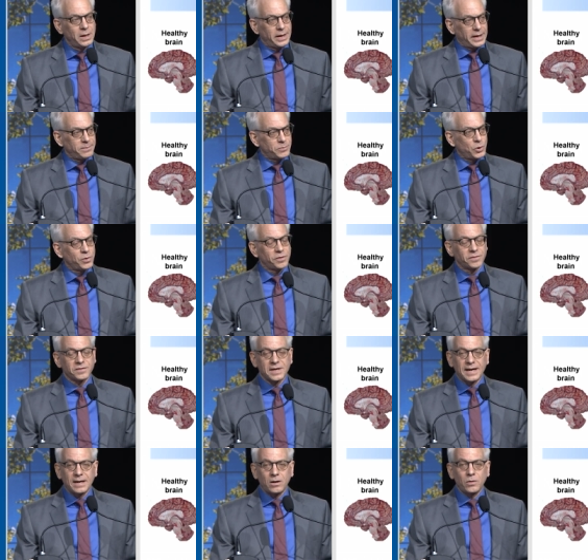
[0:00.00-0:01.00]
and both
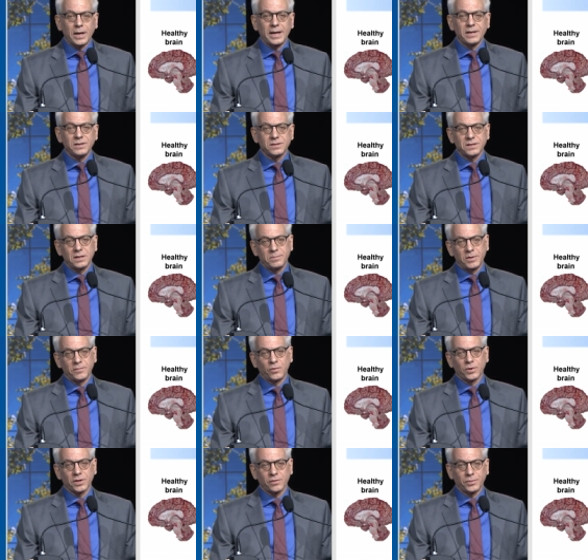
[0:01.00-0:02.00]
tau and
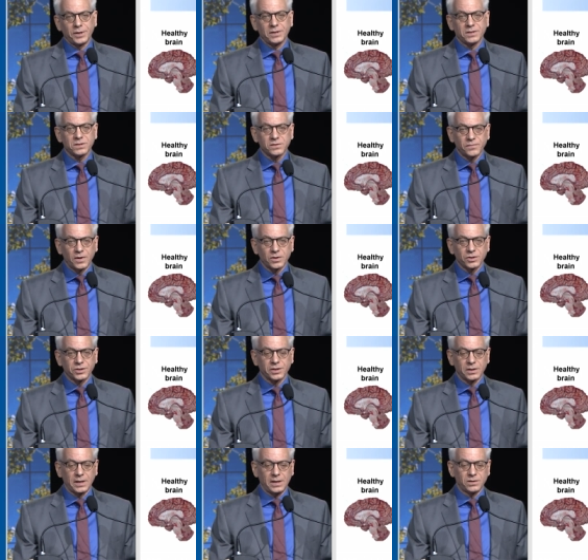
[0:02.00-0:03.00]
TDP43
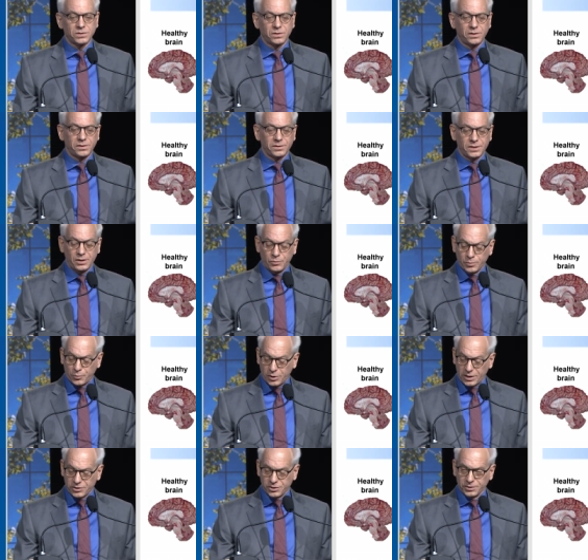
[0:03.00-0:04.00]
dysfunction leads to their
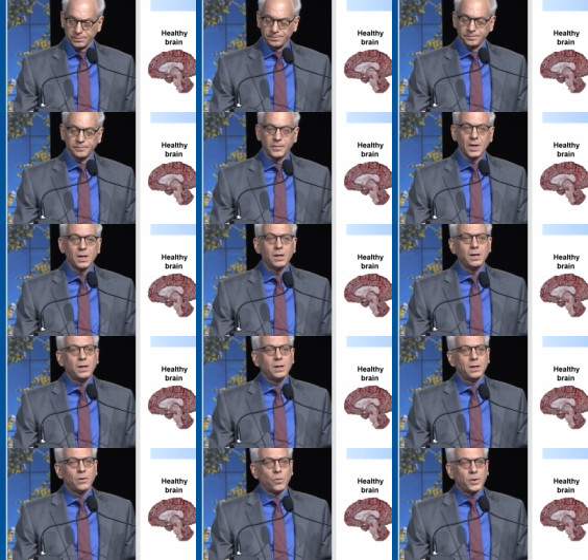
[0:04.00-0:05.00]
derepression.
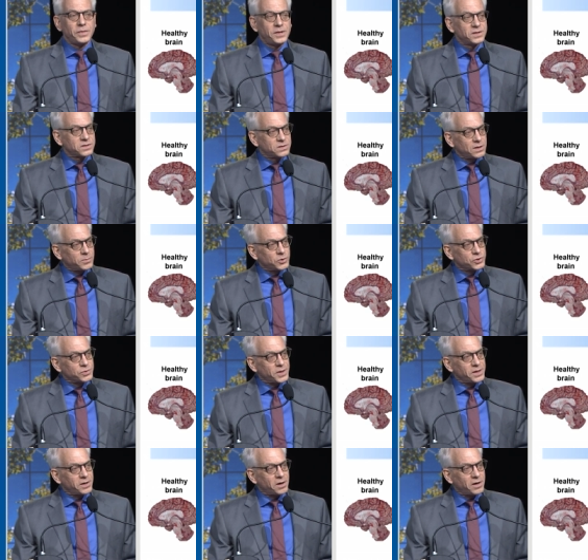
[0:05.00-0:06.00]
When this
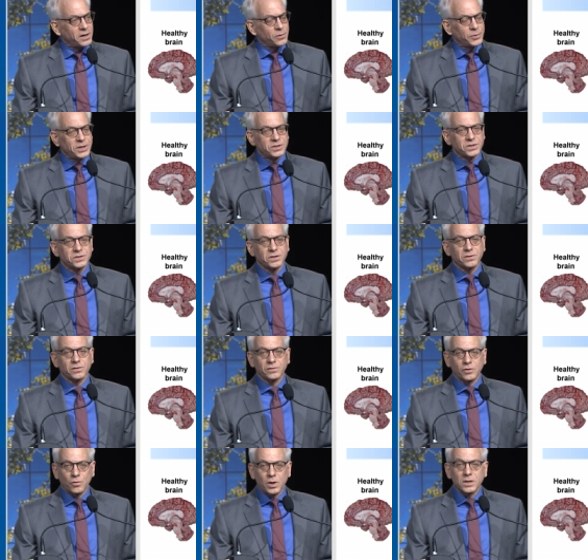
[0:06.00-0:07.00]
double-stranded RNA reaches a,
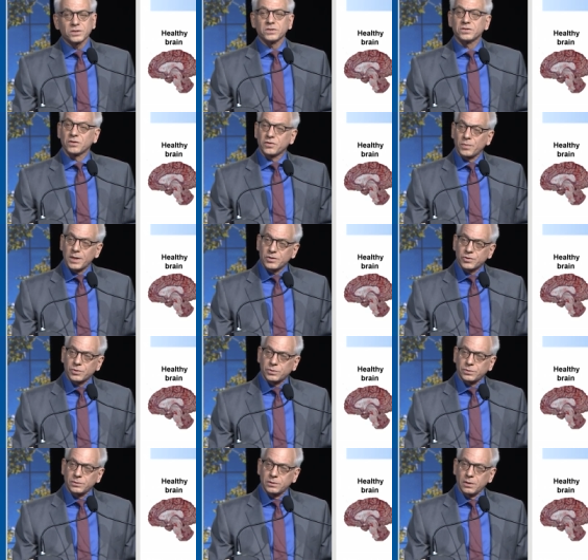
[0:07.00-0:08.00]
crosses a
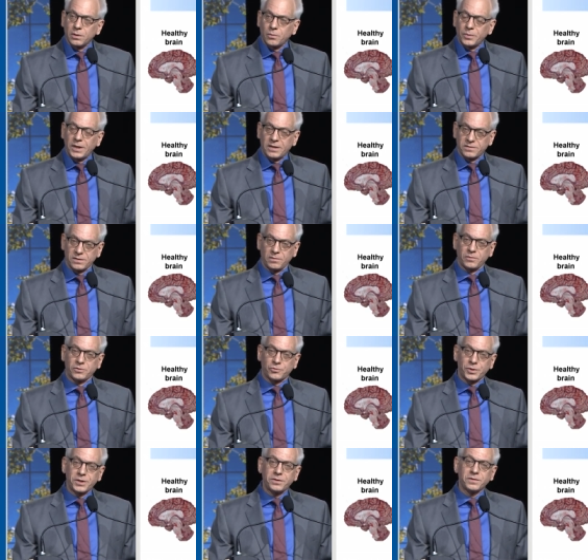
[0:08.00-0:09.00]
threshold, we, we
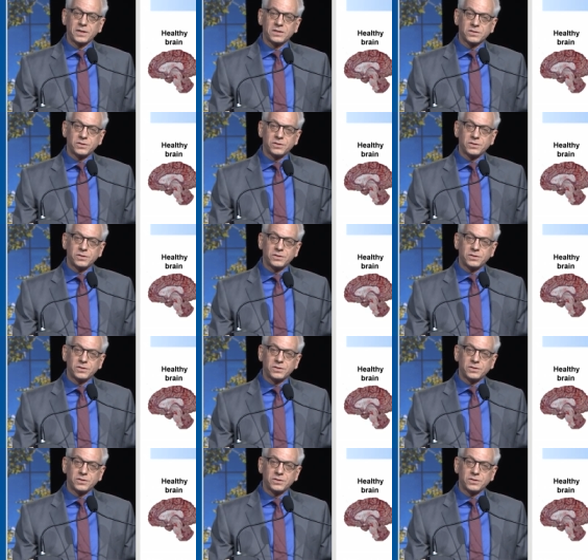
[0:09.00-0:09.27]
trigger these